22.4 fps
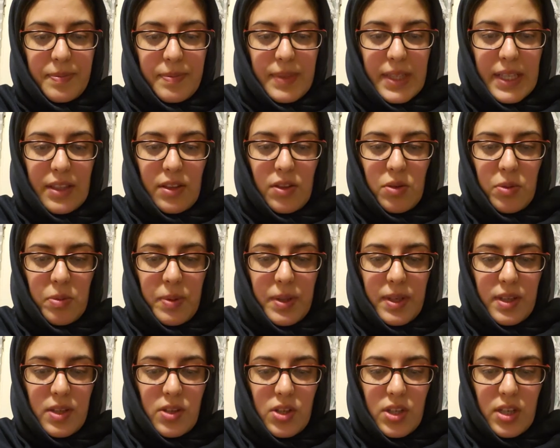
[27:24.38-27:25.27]
And you be
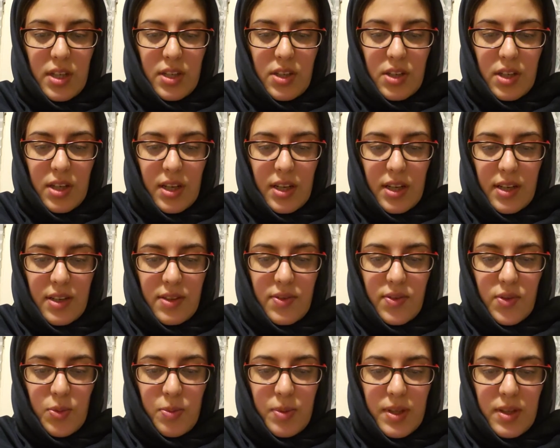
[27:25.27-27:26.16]
the judge,
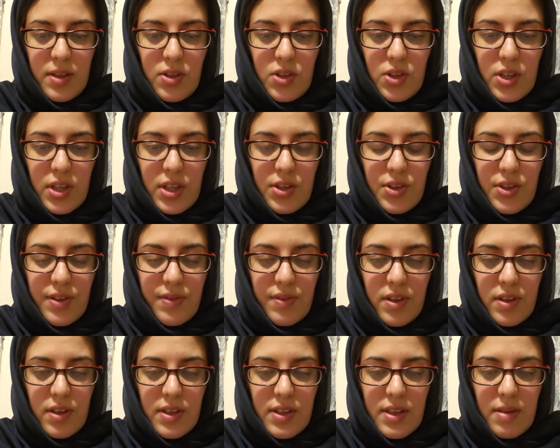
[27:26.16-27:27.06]
guys. You be the judge of
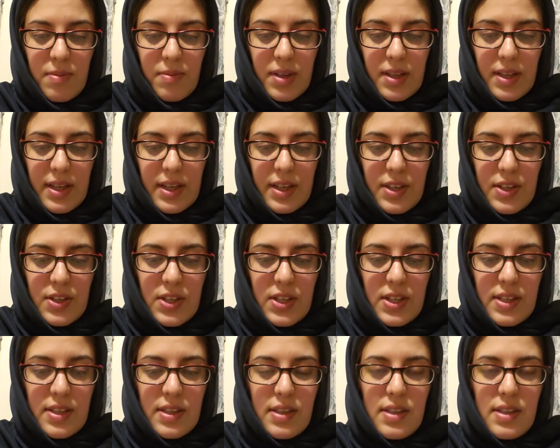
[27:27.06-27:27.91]
our similarities.